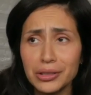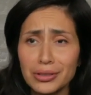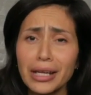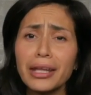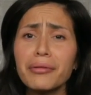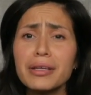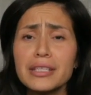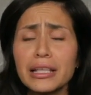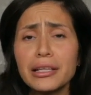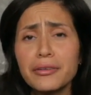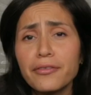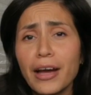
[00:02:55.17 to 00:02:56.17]
So now that we
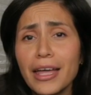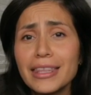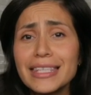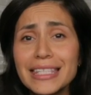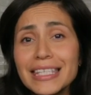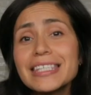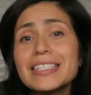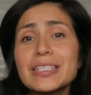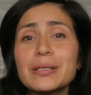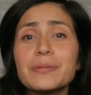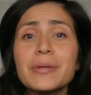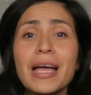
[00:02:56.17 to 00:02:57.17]
solidified the
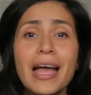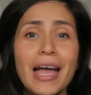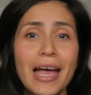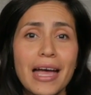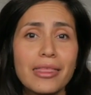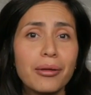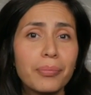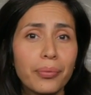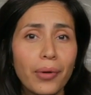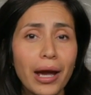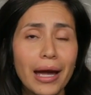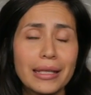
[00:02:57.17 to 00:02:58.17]
system and the
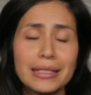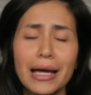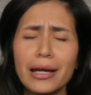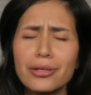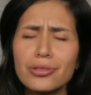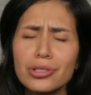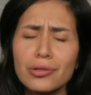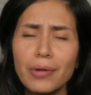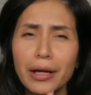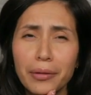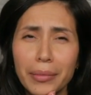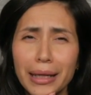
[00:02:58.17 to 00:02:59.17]
brands, I usually
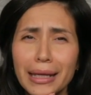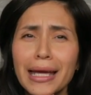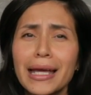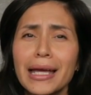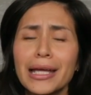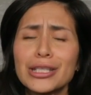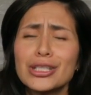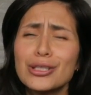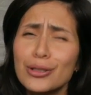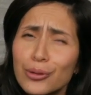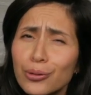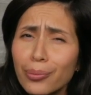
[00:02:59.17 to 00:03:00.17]
recommend
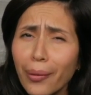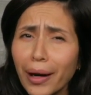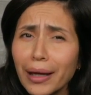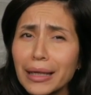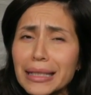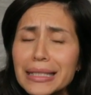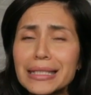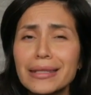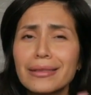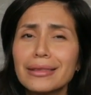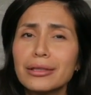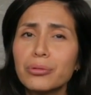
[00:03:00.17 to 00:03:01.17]
2 brands.
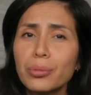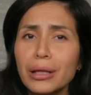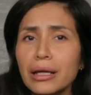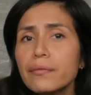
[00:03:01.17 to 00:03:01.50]
3 if